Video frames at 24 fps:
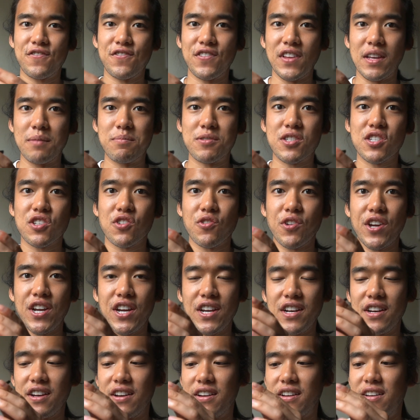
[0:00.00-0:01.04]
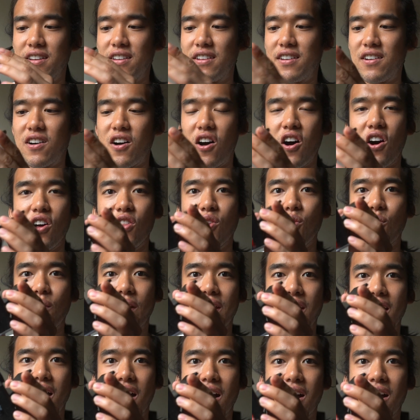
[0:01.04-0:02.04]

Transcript: flip screen all the way